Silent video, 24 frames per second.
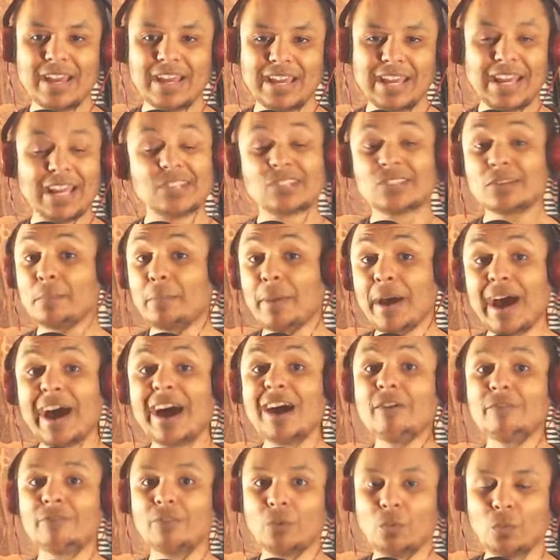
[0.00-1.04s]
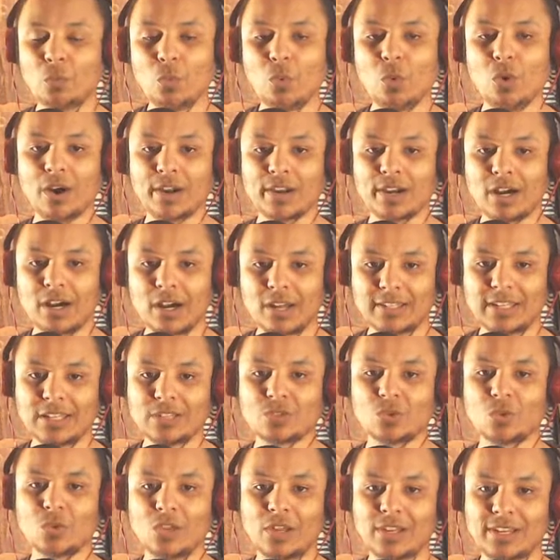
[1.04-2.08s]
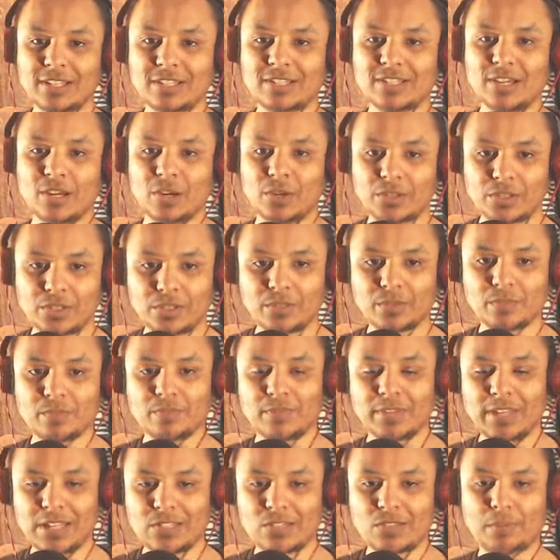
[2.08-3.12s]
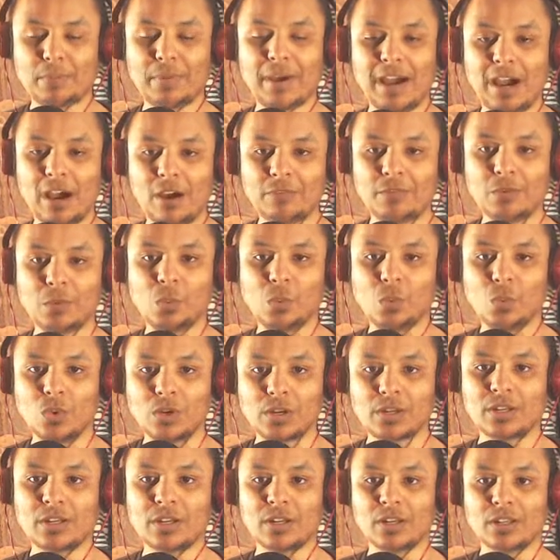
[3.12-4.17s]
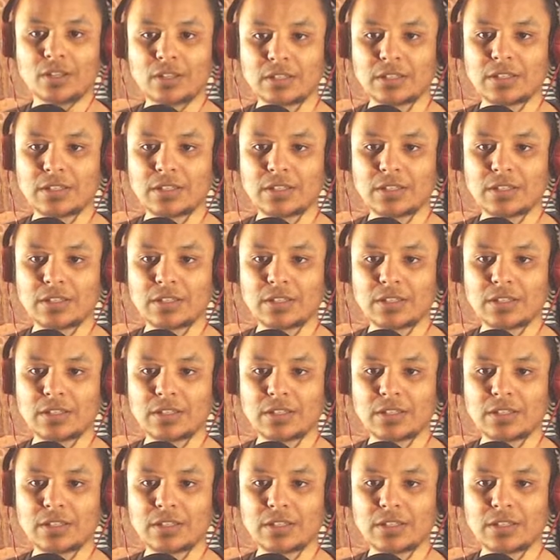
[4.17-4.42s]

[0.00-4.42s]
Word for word: It's a powerful water card, that's all I can tell you. It's a powerful water card.